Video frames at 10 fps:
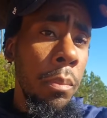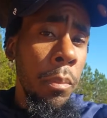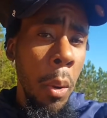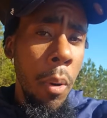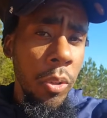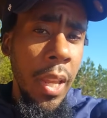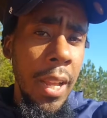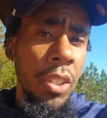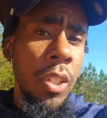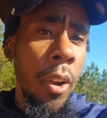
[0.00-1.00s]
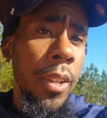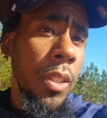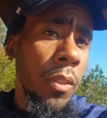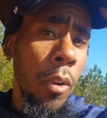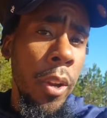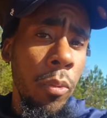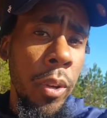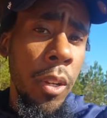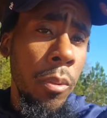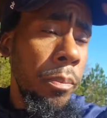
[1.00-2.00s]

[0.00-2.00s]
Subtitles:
the Most High's chariots is very real.